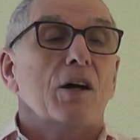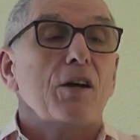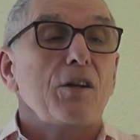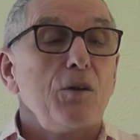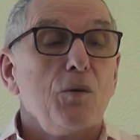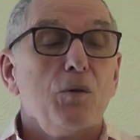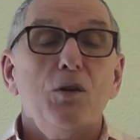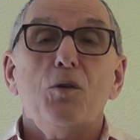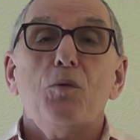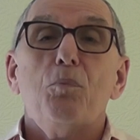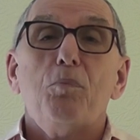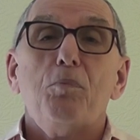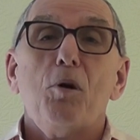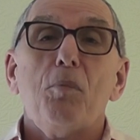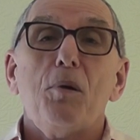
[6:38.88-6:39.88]
you
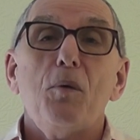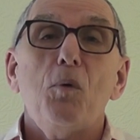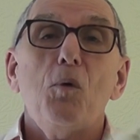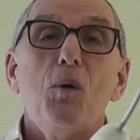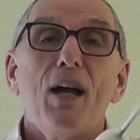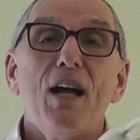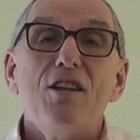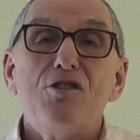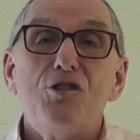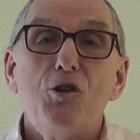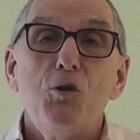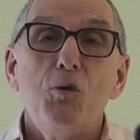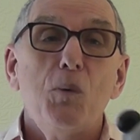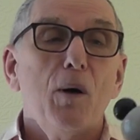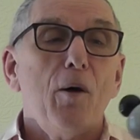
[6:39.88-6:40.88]
probably will get
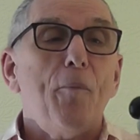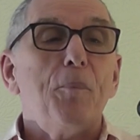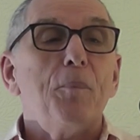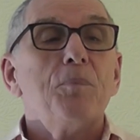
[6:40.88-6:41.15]
two.